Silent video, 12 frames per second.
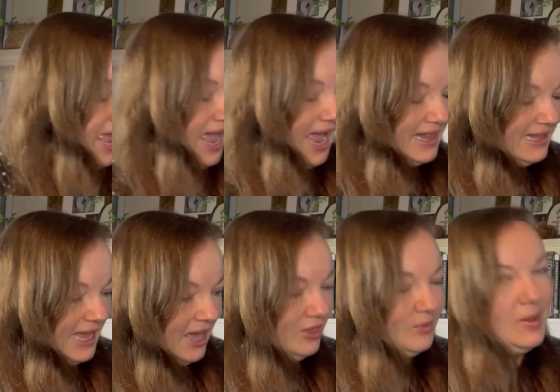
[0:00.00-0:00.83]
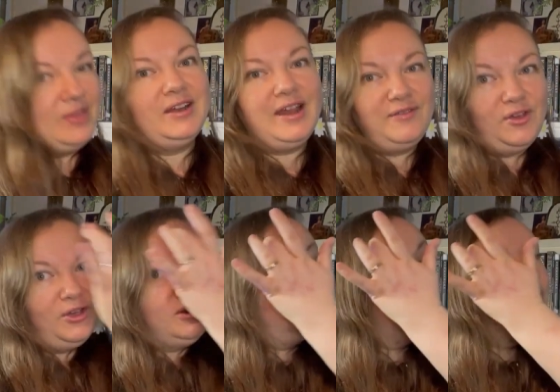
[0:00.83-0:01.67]
And the other one that I've
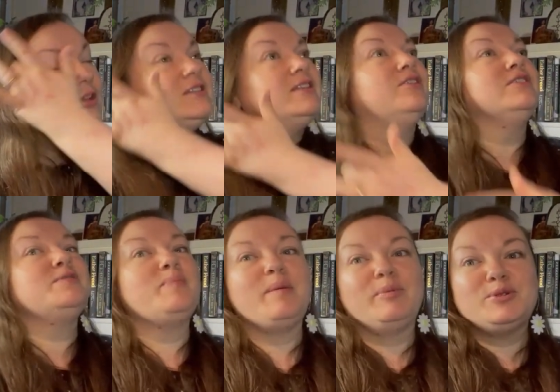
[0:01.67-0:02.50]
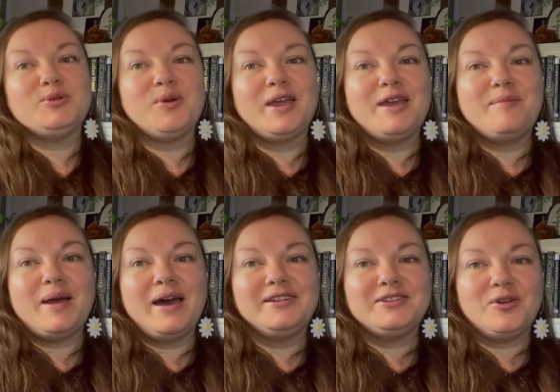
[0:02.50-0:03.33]
heard lots and lots of people talking
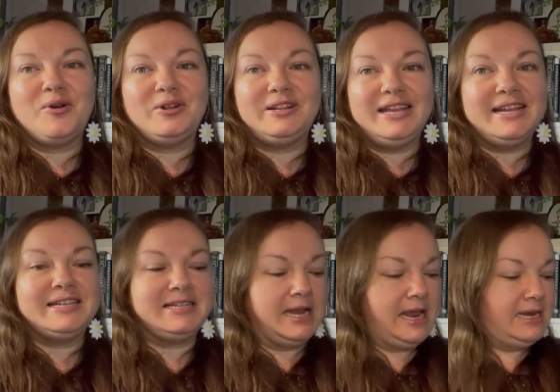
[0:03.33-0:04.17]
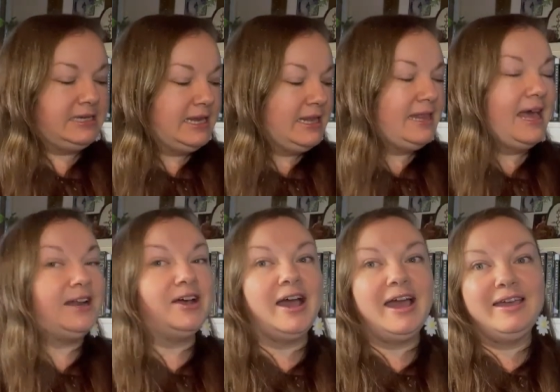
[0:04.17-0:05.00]
about on the internet that
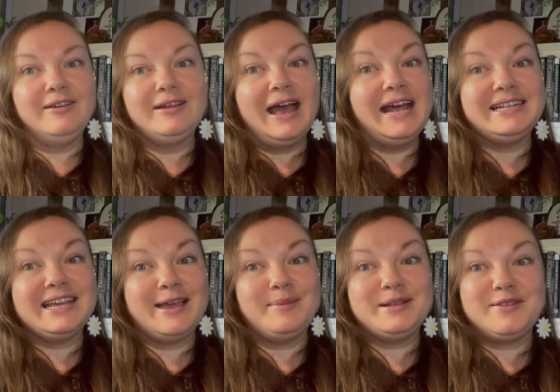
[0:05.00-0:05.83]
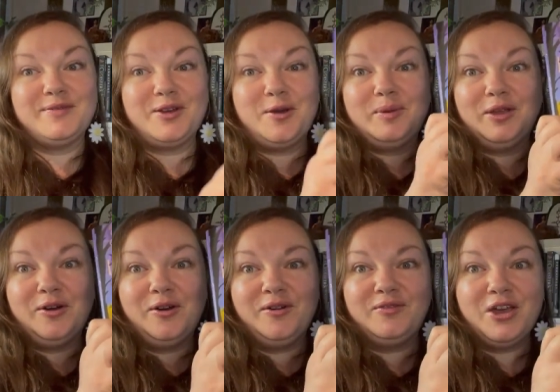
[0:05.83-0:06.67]
I had to get myself a copy
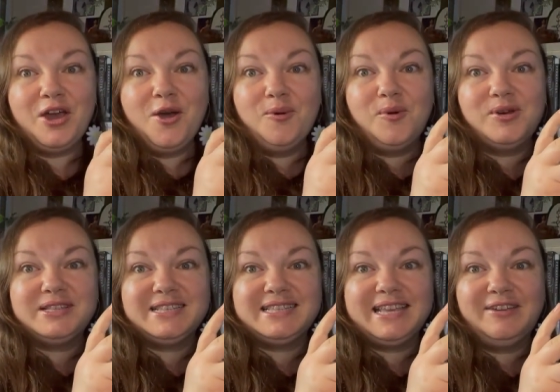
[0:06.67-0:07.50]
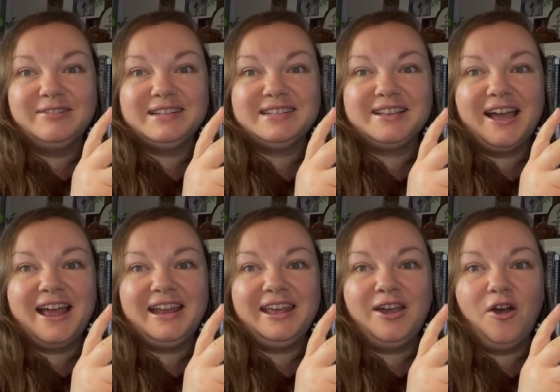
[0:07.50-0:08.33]
of was The Secret
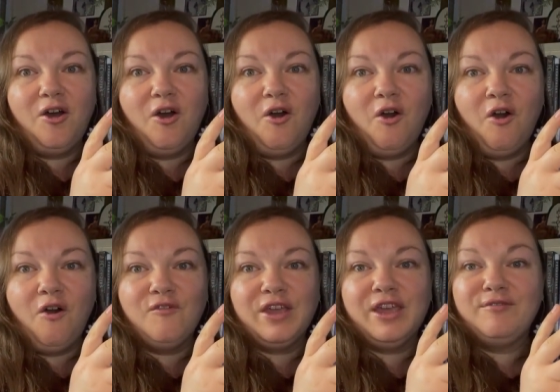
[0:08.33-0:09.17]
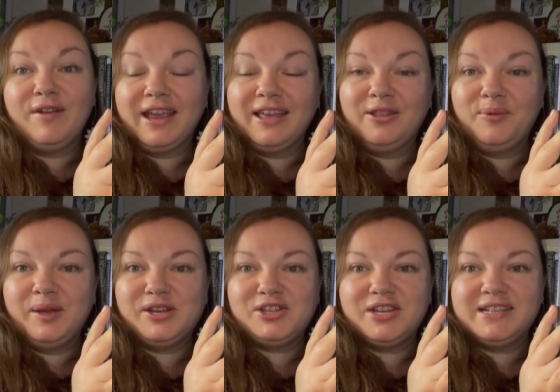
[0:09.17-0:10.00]
Society of Irregular
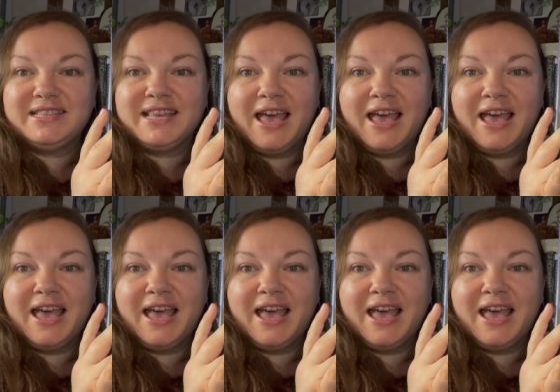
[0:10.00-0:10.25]
Witches